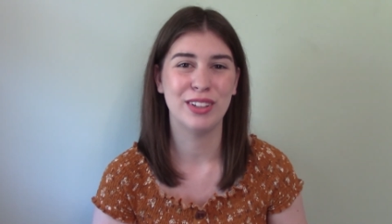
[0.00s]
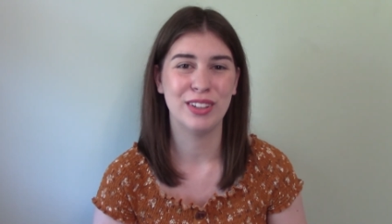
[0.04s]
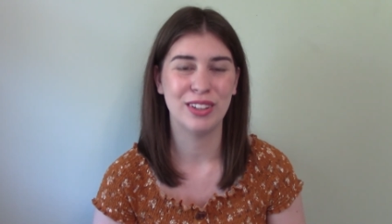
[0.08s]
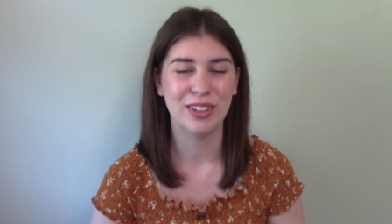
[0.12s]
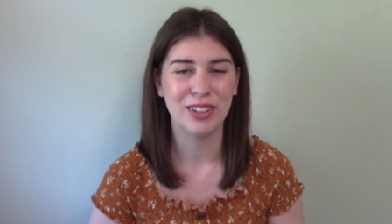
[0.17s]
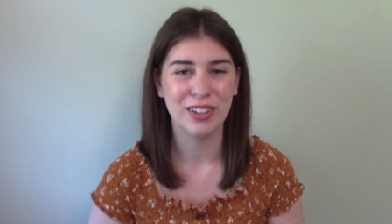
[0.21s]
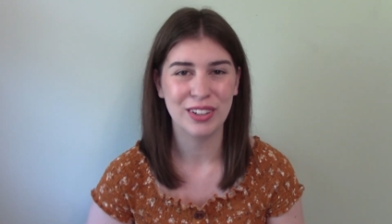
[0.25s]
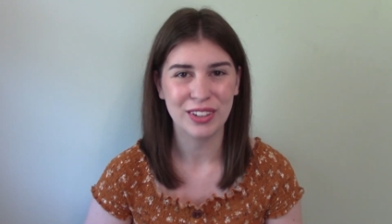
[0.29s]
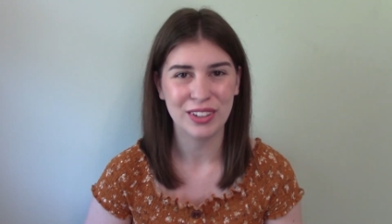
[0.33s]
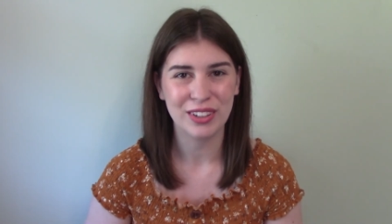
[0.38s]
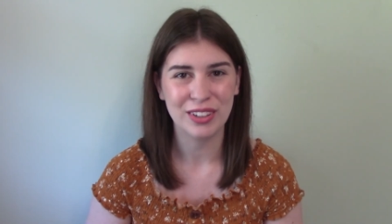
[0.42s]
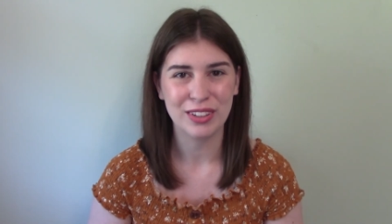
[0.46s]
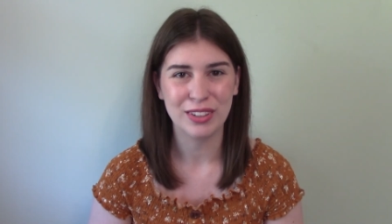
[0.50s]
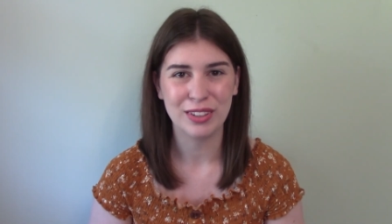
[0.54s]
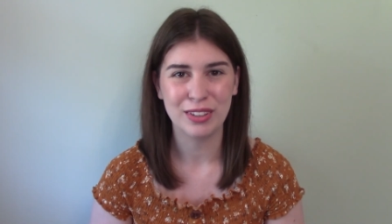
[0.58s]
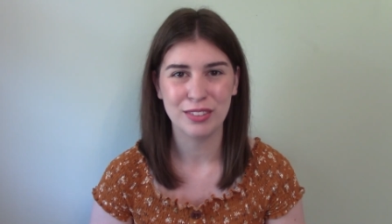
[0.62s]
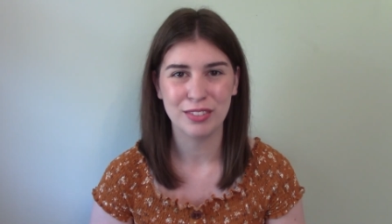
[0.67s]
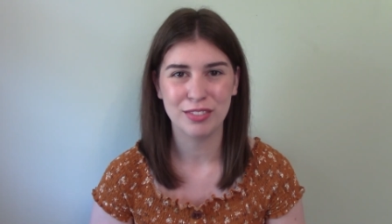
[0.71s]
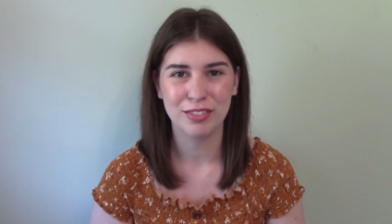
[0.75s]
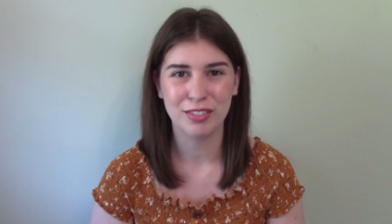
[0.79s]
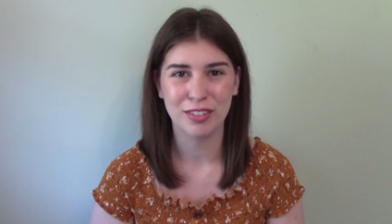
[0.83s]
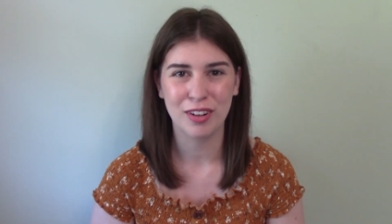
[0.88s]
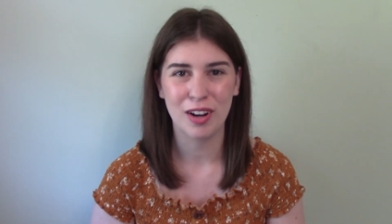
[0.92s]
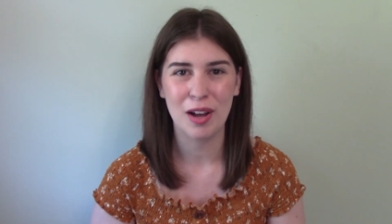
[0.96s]

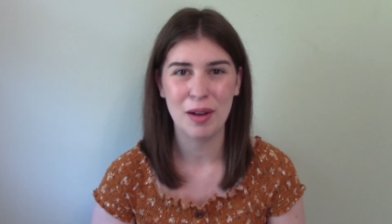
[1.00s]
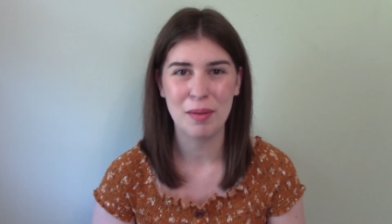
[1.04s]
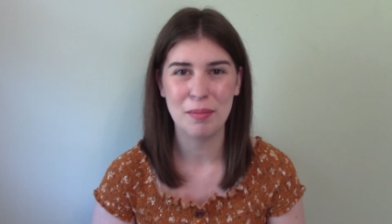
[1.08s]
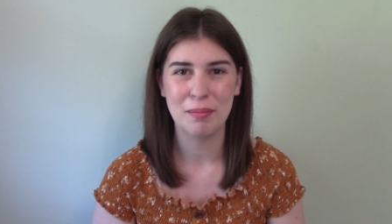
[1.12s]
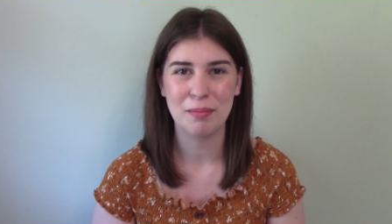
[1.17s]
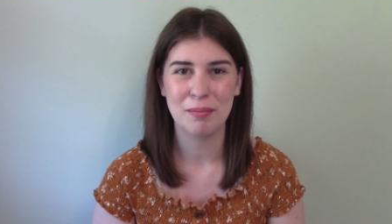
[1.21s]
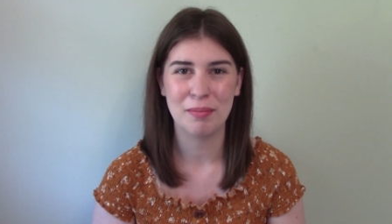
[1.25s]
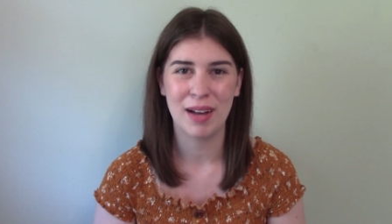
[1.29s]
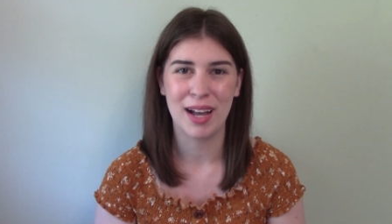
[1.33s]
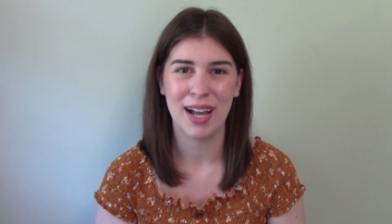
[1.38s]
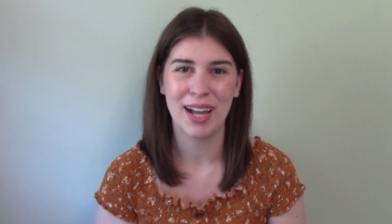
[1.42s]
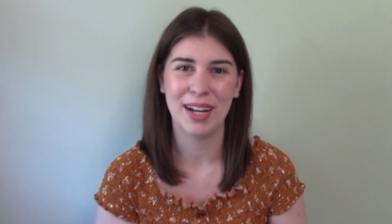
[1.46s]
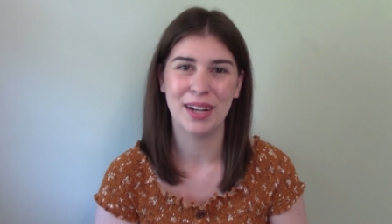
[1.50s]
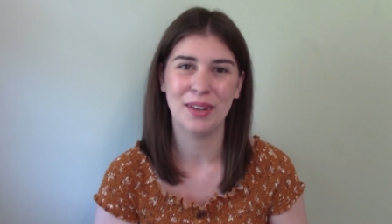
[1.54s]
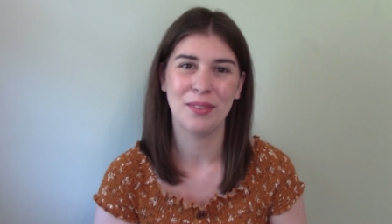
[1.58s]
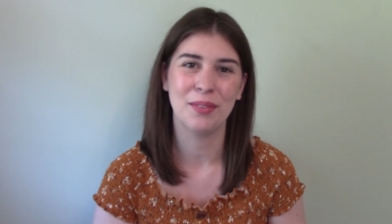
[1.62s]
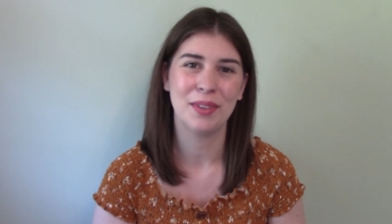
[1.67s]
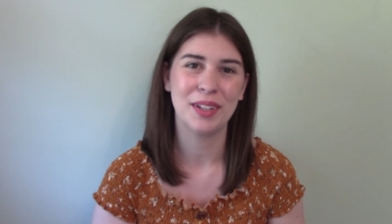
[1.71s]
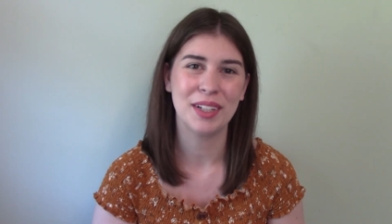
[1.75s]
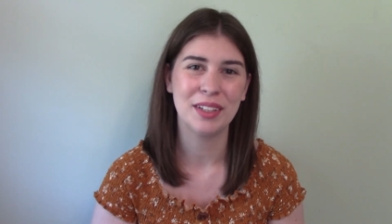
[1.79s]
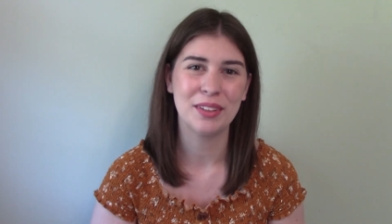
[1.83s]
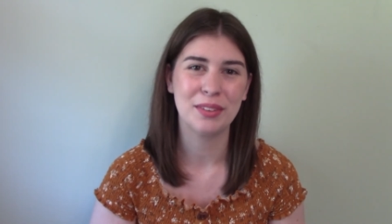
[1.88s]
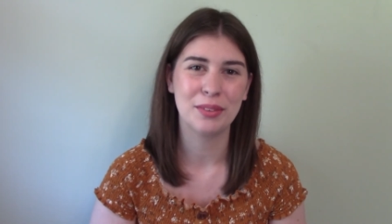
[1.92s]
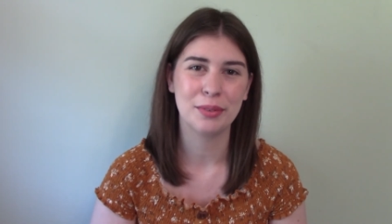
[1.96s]
learned from my
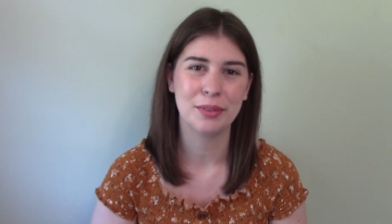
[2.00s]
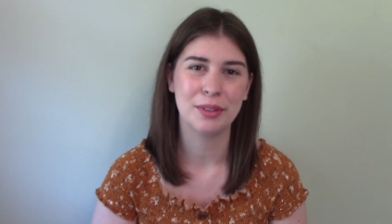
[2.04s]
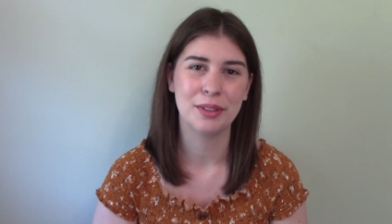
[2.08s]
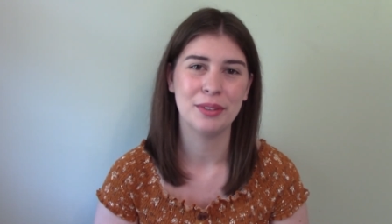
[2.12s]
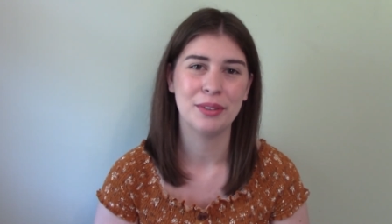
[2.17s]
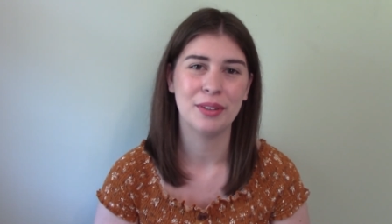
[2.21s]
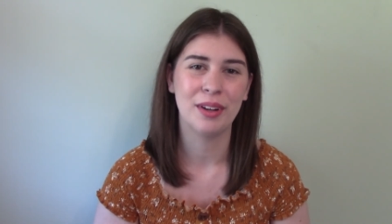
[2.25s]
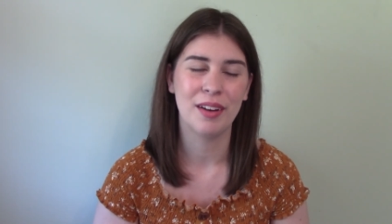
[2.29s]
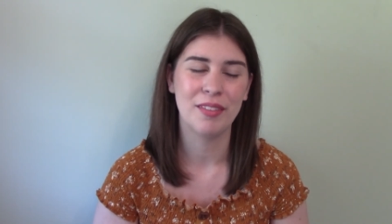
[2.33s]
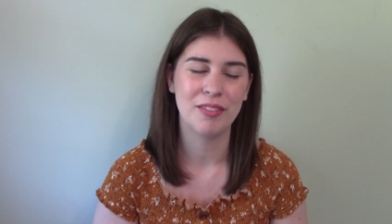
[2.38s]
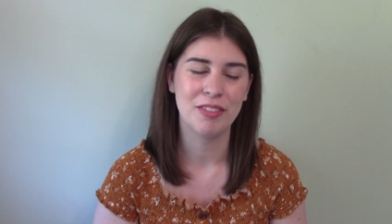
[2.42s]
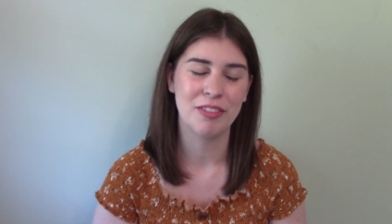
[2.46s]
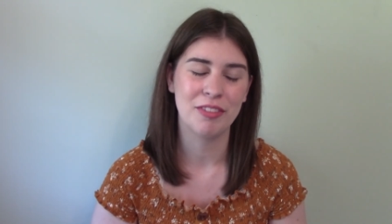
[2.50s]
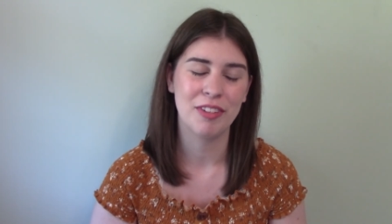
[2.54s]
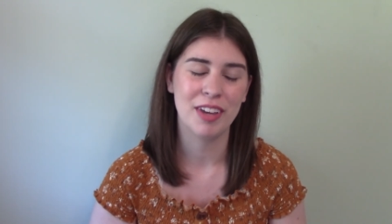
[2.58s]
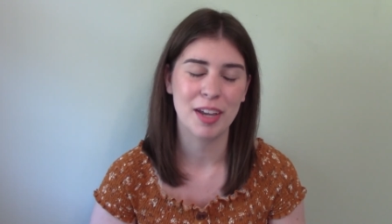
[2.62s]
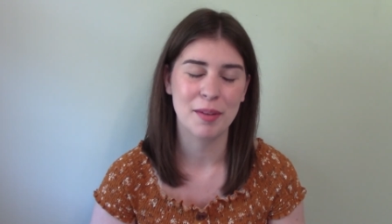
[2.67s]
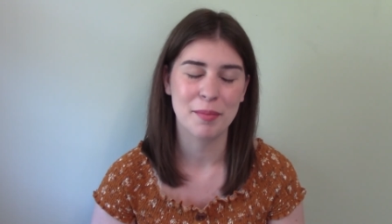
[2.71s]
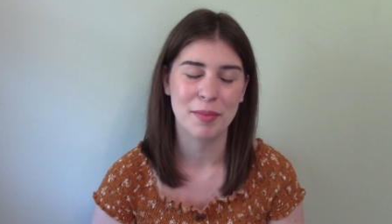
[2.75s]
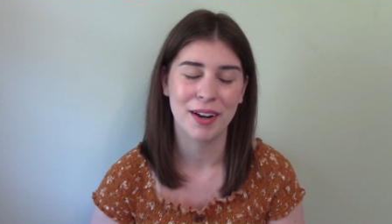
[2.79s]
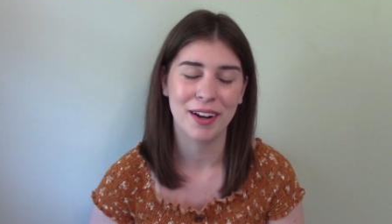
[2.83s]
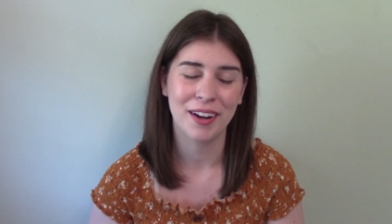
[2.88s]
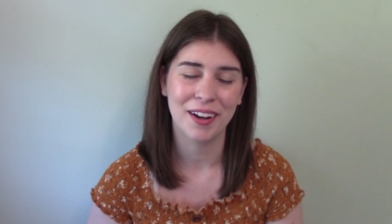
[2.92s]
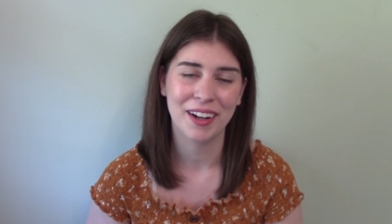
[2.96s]
read through of the
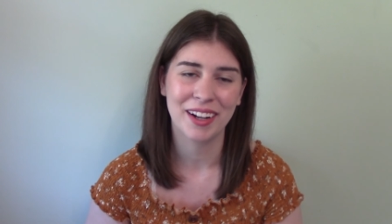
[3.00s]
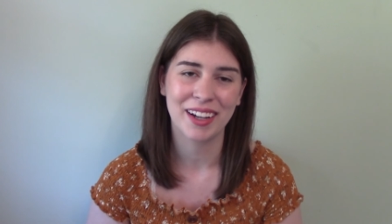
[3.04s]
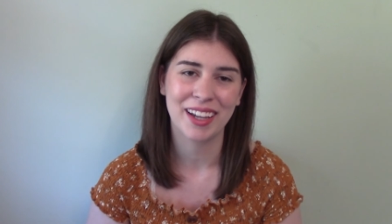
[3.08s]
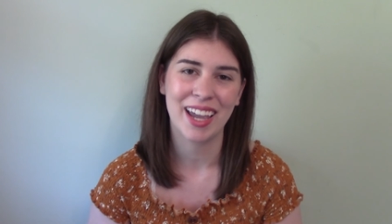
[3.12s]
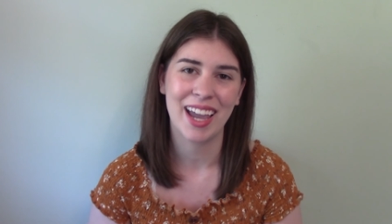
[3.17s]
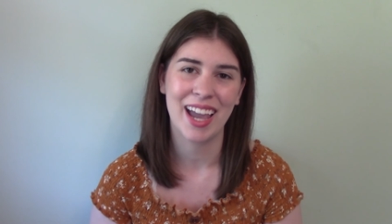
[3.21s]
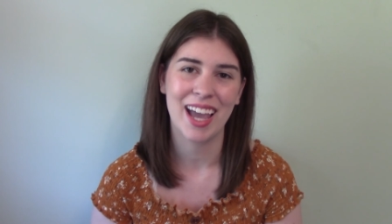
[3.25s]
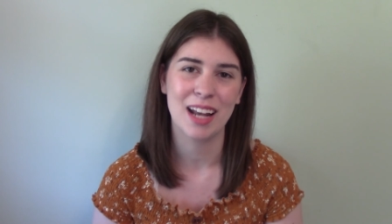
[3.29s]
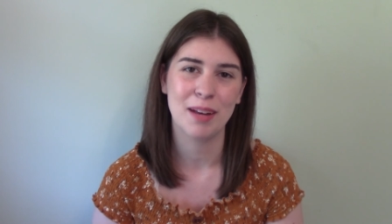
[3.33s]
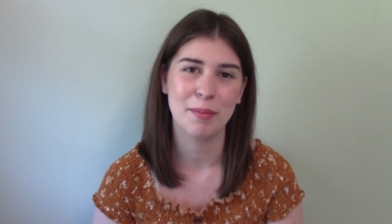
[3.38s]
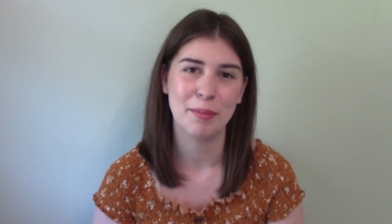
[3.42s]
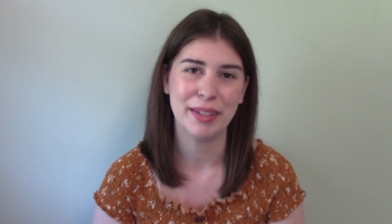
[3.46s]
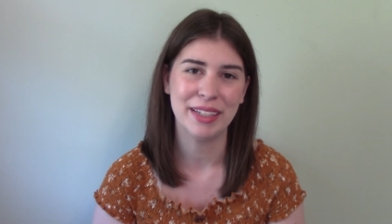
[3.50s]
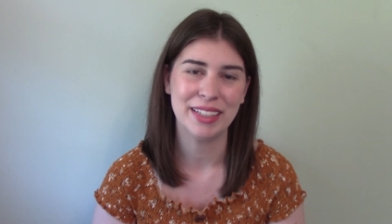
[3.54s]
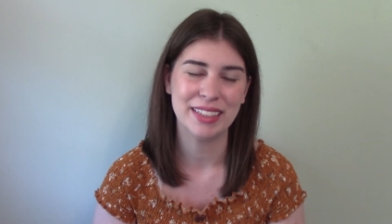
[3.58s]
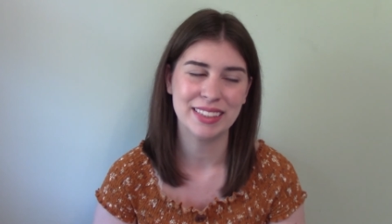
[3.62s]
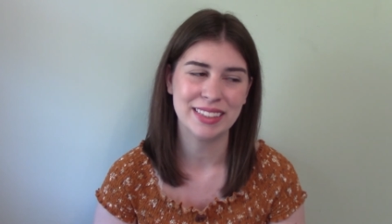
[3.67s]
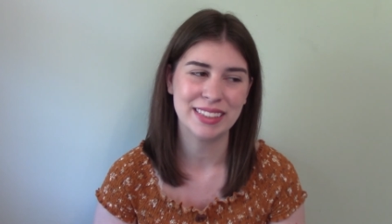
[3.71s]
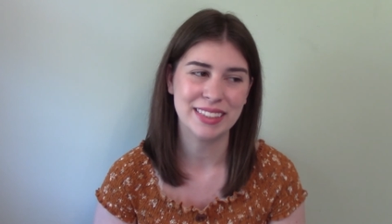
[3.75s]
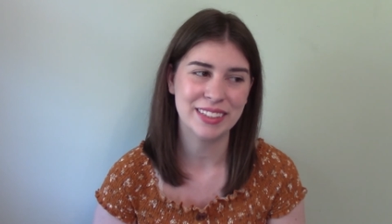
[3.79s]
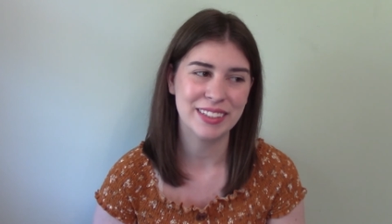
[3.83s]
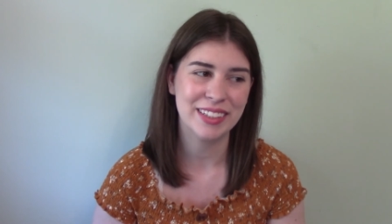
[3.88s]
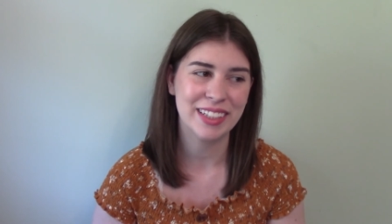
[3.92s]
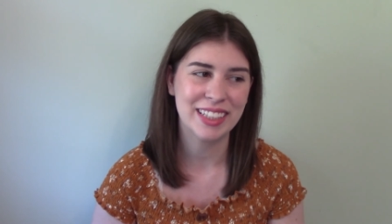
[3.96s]
Vampire Academy
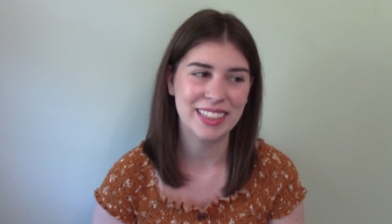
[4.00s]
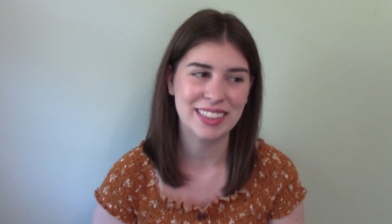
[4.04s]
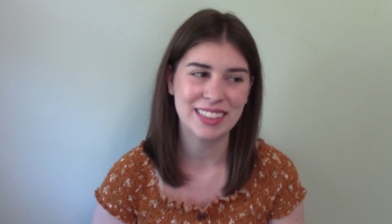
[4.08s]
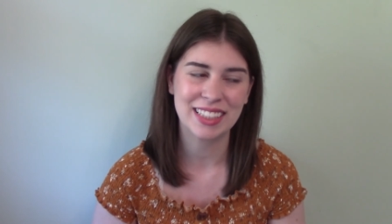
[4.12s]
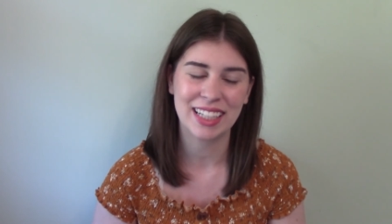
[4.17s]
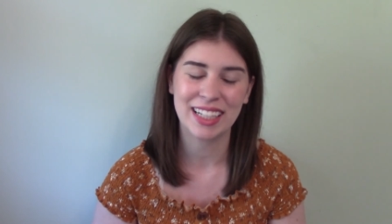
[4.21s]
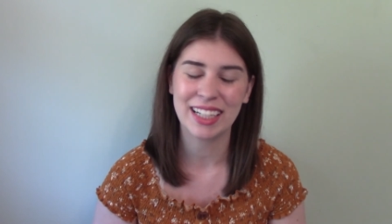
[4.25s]
series.